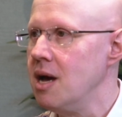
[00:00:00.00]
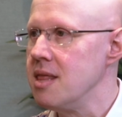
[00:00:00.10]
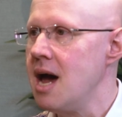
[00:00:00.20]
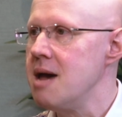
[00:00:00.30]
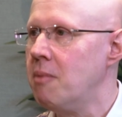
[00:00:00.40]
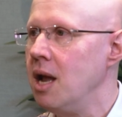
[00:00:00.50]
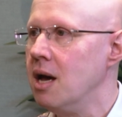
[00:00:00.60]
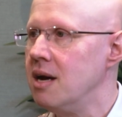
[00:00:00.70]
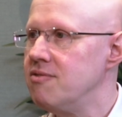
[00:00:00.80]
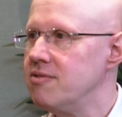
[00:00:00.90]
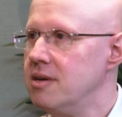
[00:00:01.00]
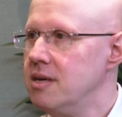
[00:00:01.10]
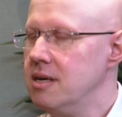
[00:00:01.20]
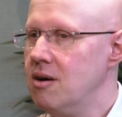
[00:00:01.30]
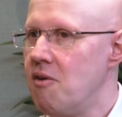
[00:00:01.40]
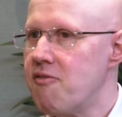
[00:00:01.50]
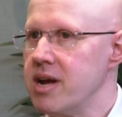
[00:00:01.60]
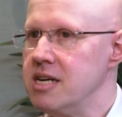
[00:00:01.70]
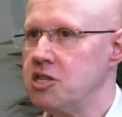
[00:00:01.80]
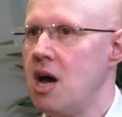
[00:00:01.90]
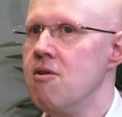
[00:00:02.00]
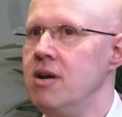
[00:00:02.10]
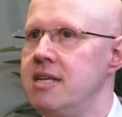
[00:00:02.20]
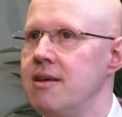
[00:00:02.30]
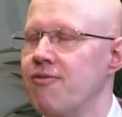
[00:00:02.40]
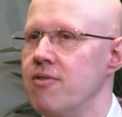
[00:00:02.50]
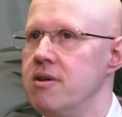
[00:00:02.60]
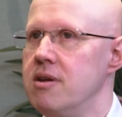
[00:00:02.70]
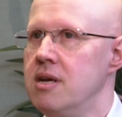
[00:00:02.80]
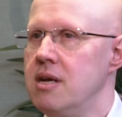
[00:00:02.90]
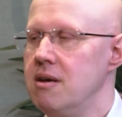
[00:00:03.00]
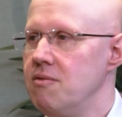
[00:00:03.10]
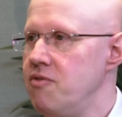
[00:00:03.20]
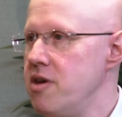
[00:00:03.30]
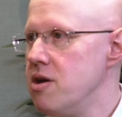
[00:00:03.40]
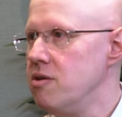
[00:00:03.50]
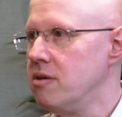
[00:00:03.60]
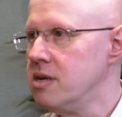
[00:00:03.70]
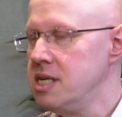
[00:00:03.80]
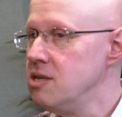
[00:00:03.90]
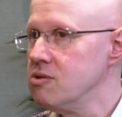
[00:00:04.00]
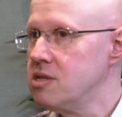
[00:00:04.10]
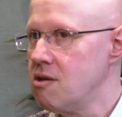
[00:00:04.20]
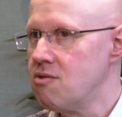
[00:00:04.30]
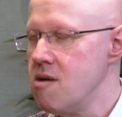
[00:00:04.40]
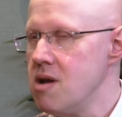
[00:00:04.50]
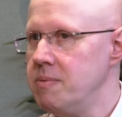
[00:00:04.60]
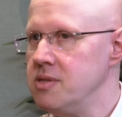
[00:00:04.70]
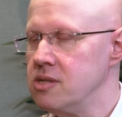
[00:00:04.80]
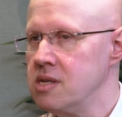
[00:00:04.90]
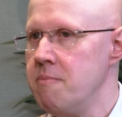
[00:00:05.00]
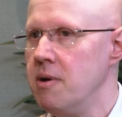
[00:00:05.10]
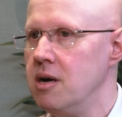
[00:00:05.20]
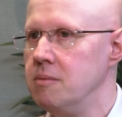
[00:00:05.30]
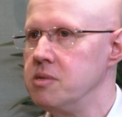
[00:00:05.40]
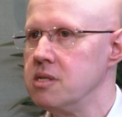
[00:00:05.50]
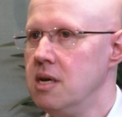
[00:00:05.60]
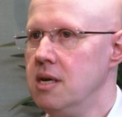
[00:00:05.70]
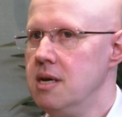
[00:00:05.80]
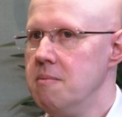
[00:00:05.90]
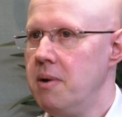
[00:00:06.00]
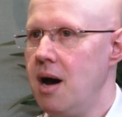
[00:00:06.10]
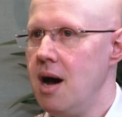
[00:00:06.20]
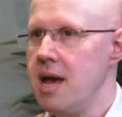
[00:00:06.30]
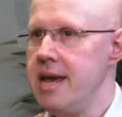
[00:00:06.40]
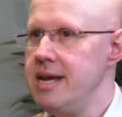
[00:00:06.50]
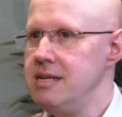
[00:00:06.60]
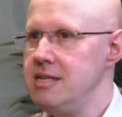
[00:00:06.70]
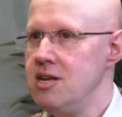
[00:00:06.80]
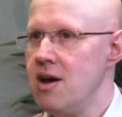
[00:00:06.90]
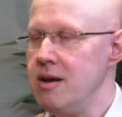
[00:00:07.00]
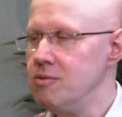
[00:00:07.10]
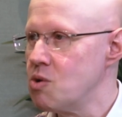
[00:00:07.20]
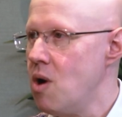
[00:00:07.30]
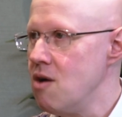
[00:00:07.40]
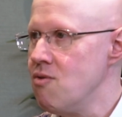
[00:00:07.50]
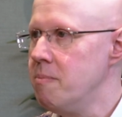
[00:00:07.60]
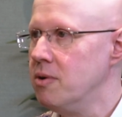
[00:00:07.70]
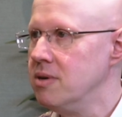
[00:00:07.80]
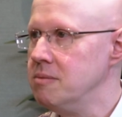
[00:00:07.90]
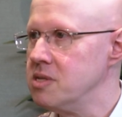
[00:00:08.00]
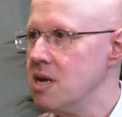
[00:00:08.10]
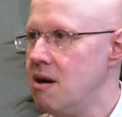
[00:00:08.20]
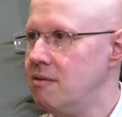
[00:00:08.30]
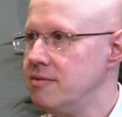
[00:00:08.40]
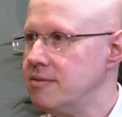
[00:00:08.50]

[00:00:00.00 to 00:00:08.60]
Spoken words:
like that in my life, offering a totally different view, because he'd also grown up in the suburbs. But he, you know, he was quite a rebel himself.